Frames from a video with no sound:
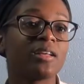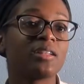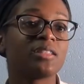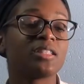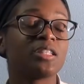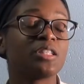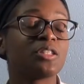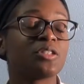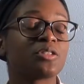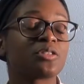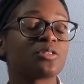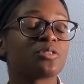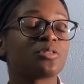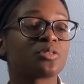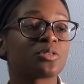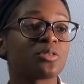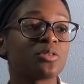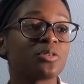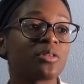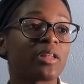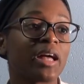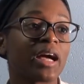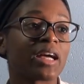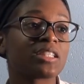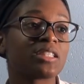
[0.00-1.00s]
teachers in
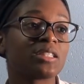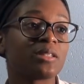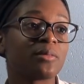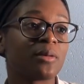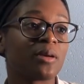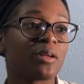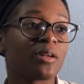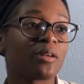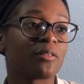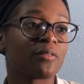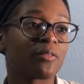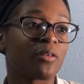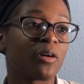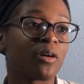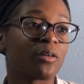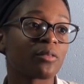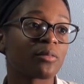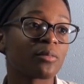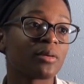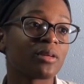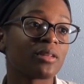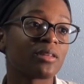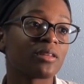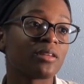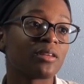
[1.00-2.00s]
school actually being
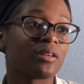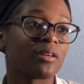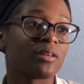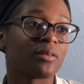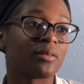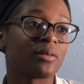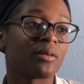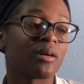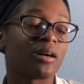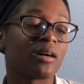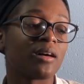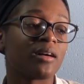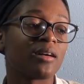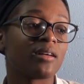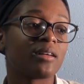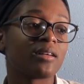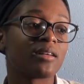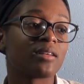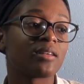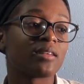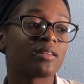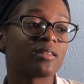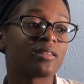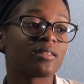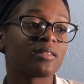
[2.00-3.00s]
involved with you know
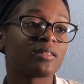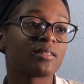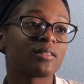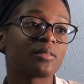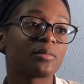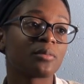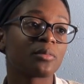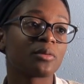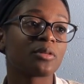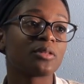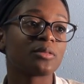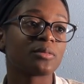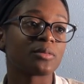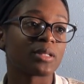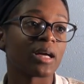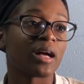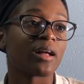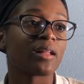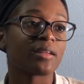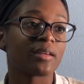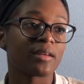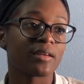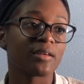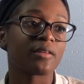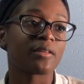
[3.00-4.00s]
uh, police
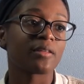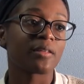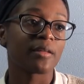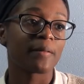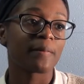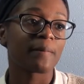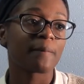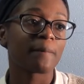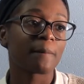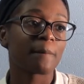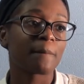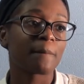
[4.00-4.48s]
brutality and all that.